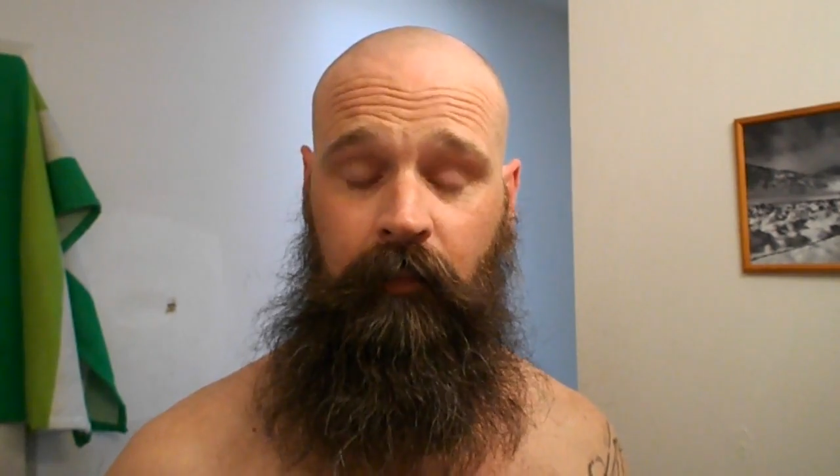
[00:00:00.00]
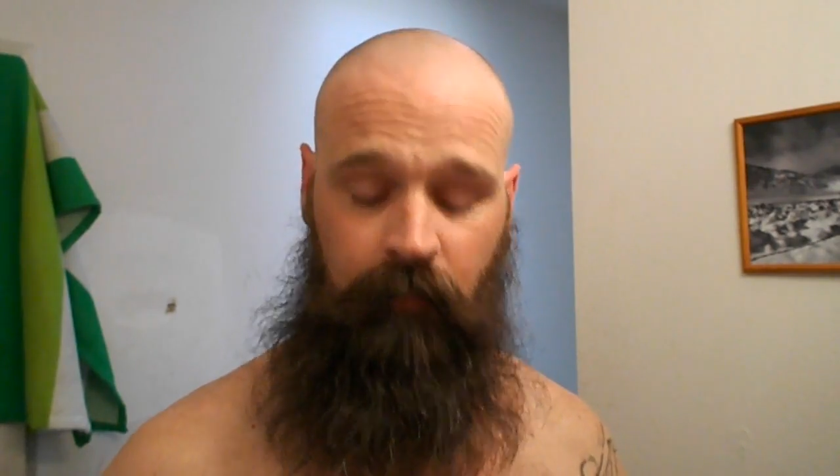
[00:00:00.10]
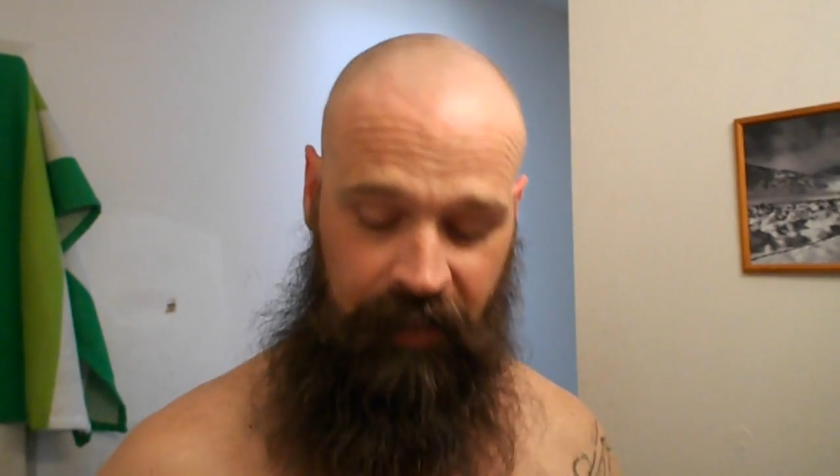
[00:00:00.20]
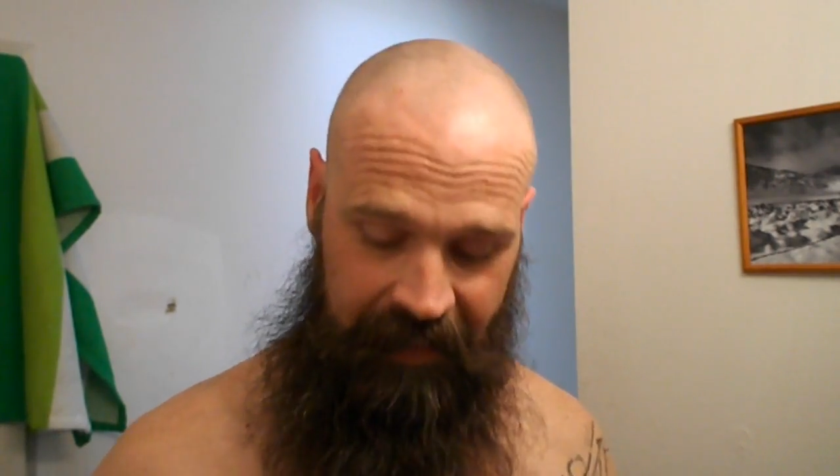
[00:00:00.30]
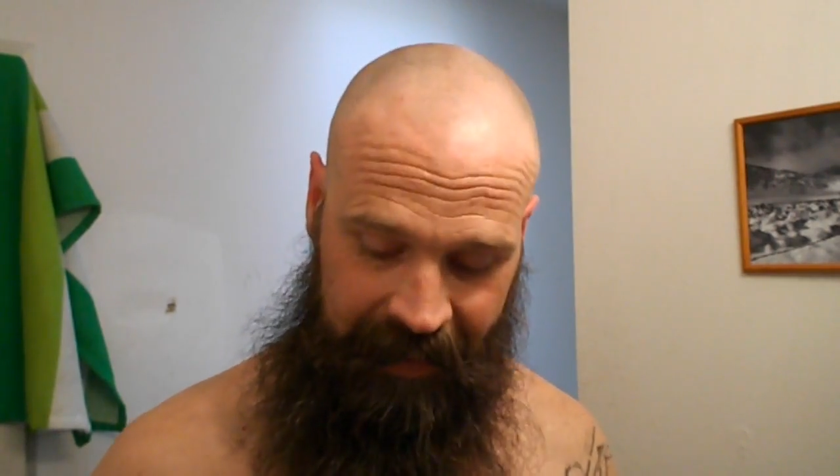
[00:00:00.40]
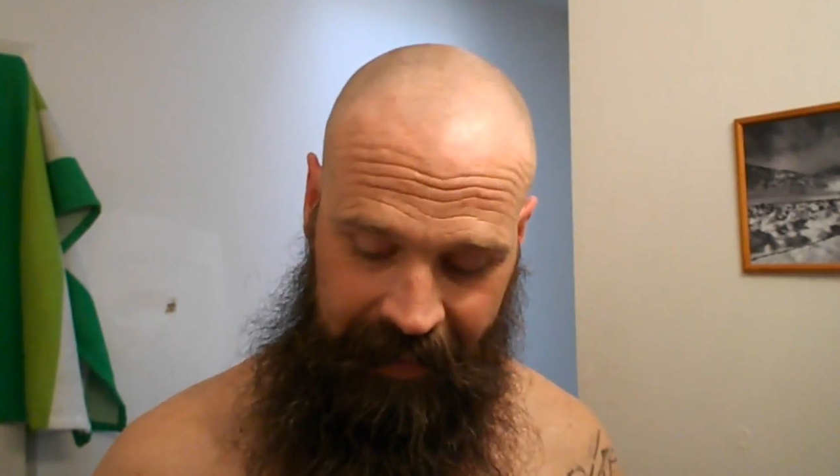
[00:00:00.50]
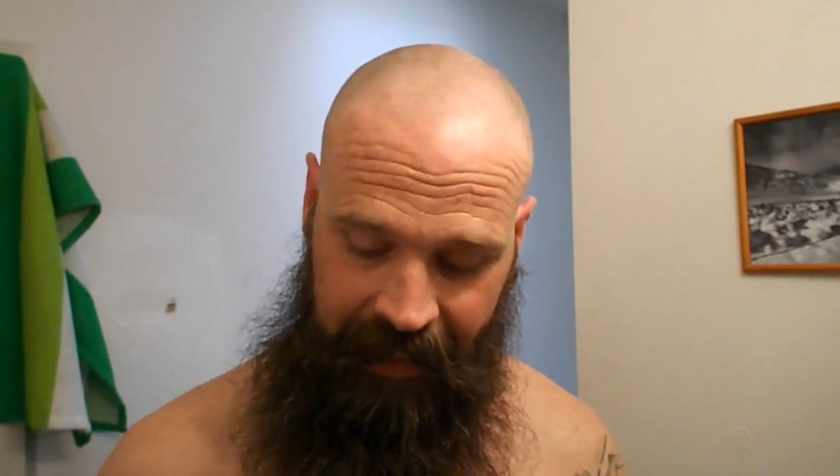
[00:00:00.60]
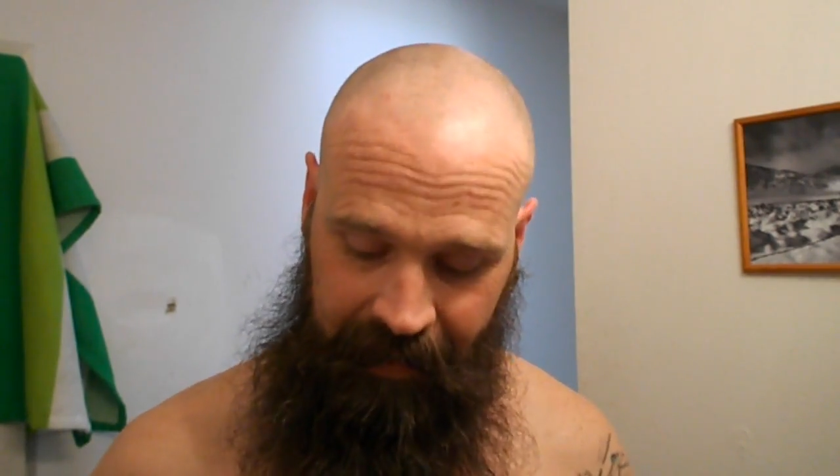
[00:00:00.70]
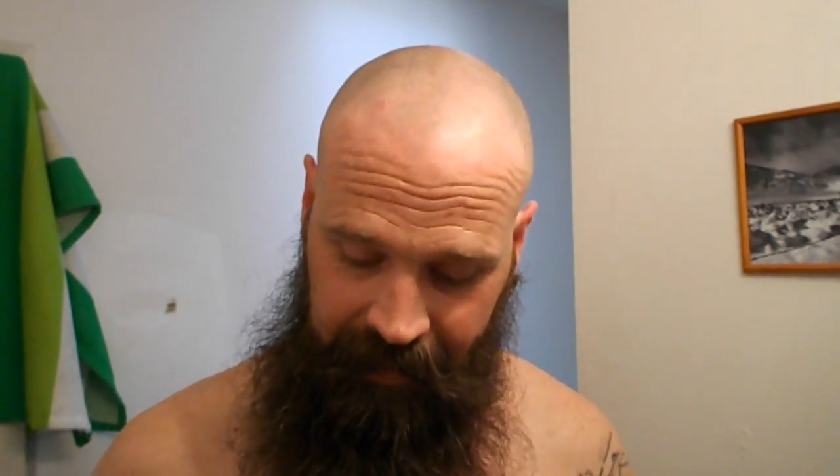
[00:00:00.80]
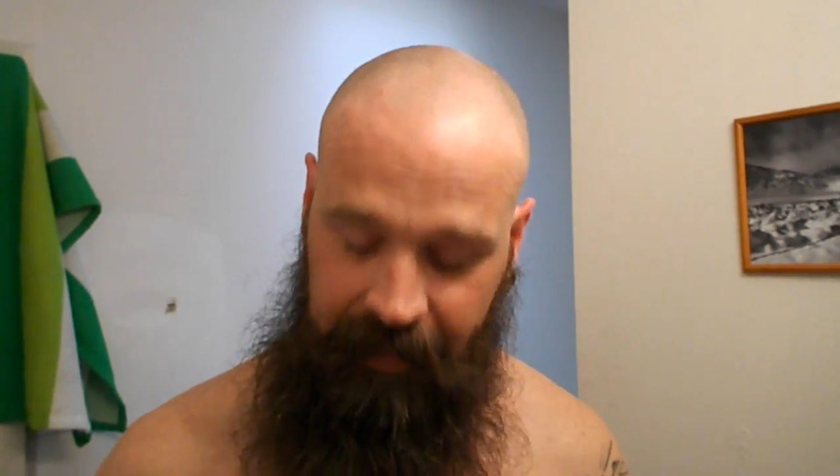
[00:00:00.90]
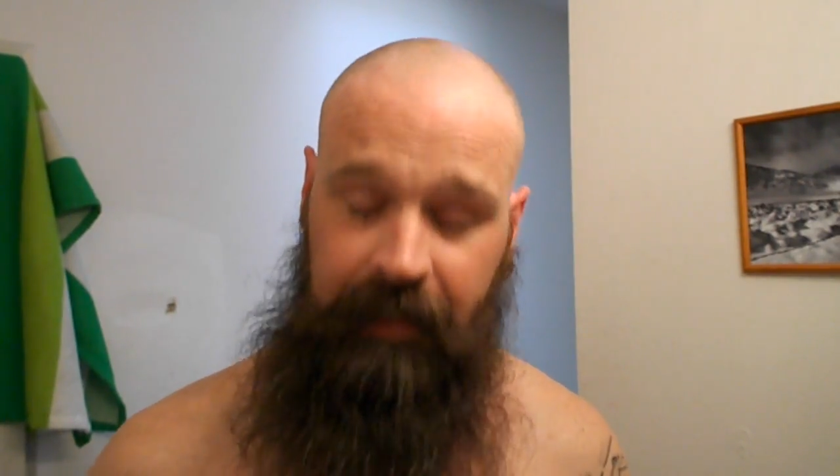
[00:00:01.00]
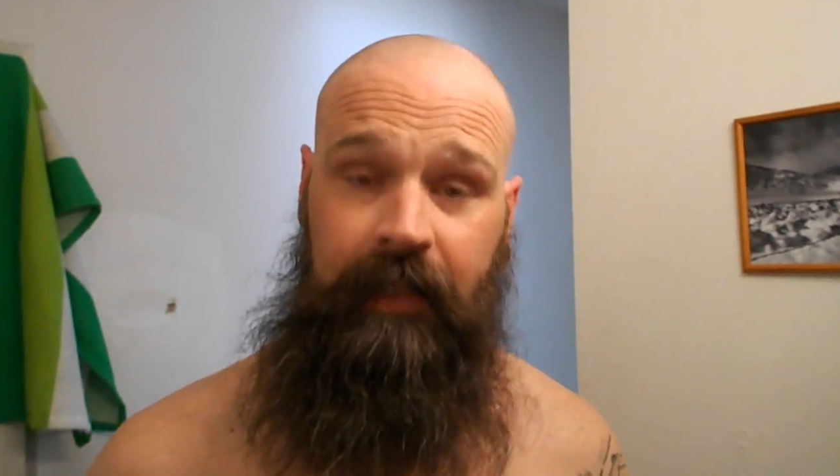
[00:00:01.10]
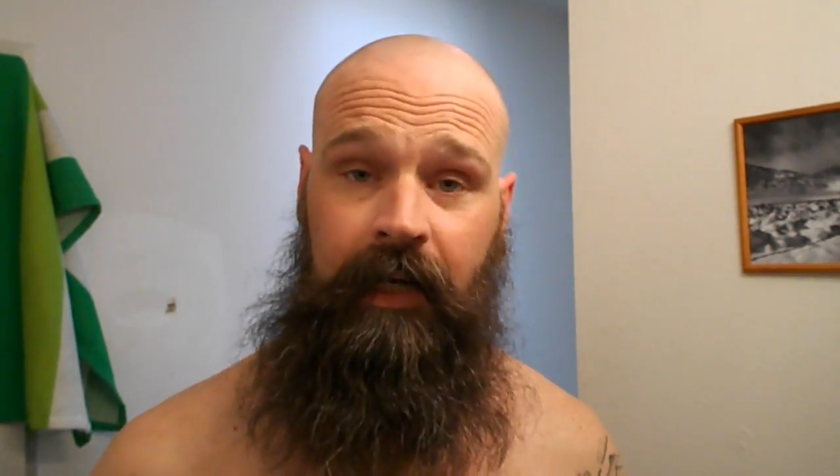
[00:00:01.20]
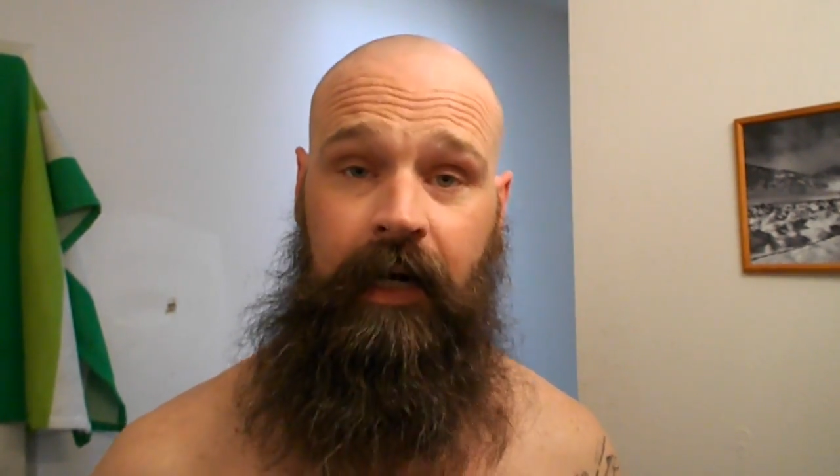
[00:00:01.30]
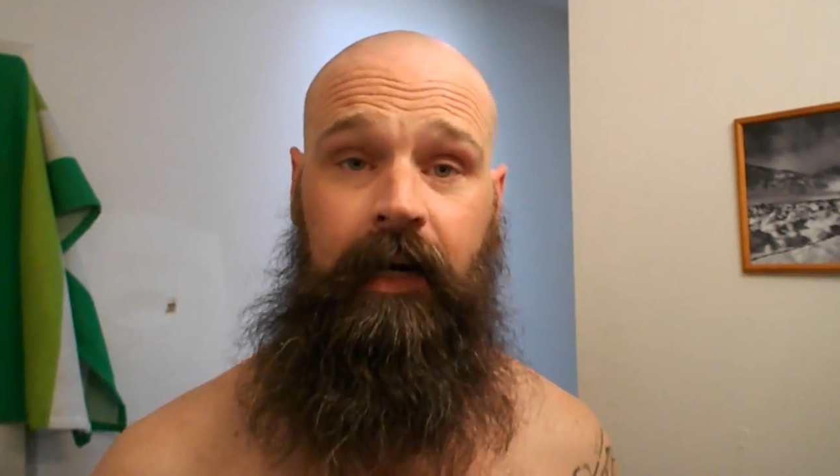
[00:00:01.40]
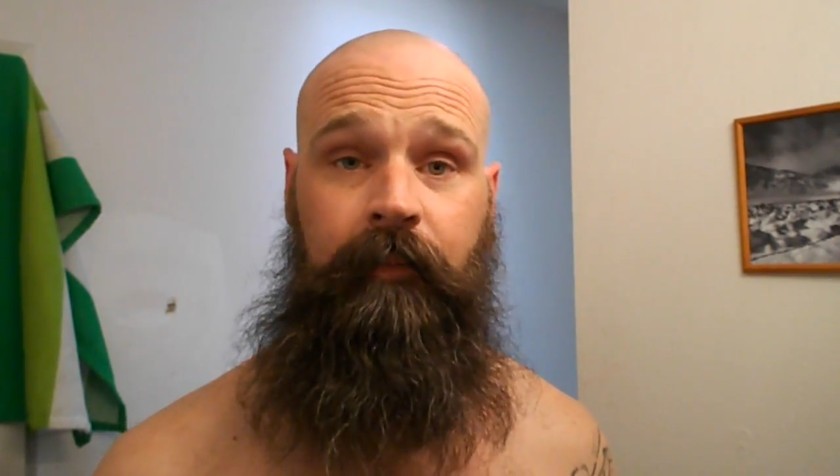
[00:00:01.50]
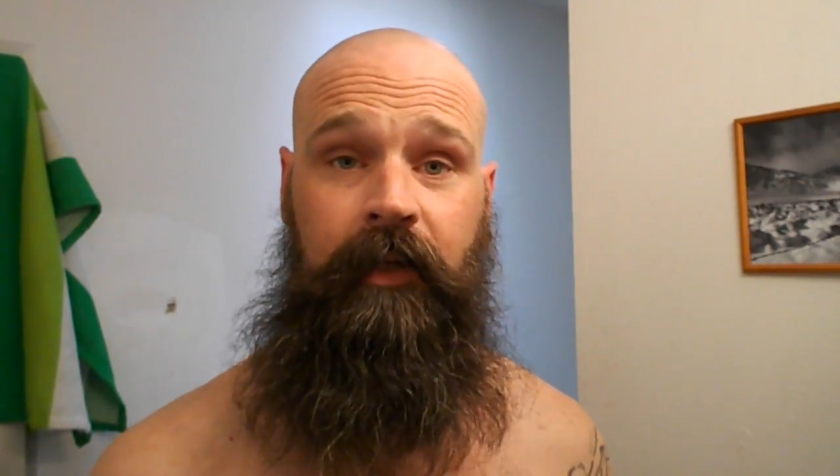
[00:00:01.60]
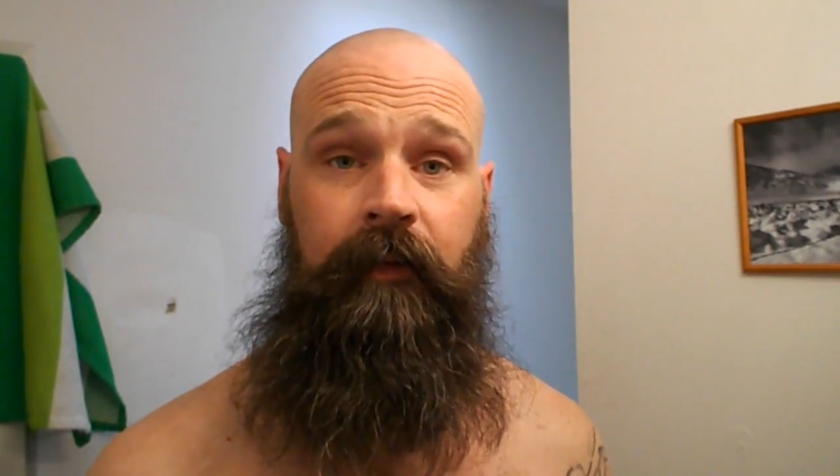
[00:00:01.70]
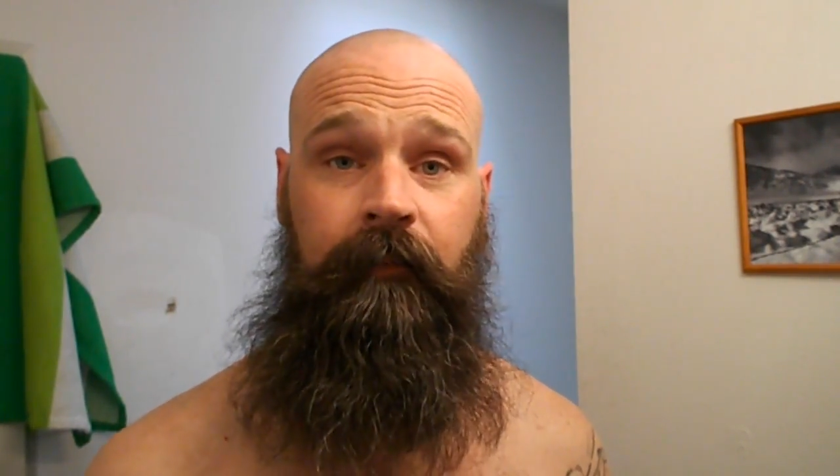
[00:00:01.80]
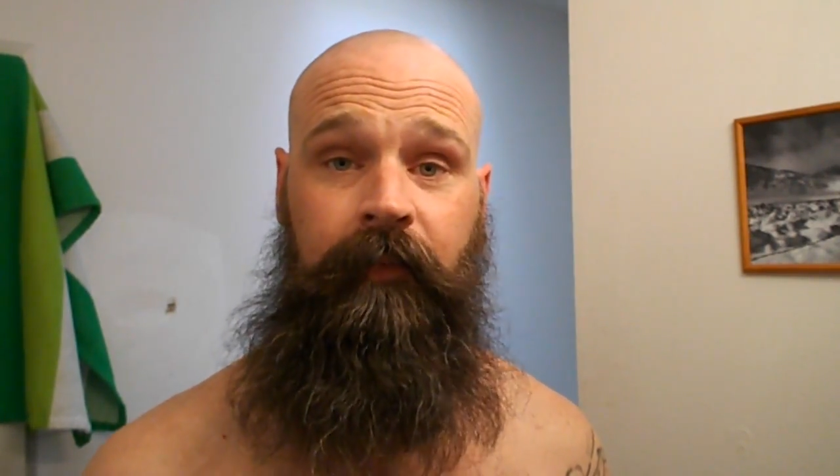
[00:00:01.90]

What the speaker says: But to get into the hobby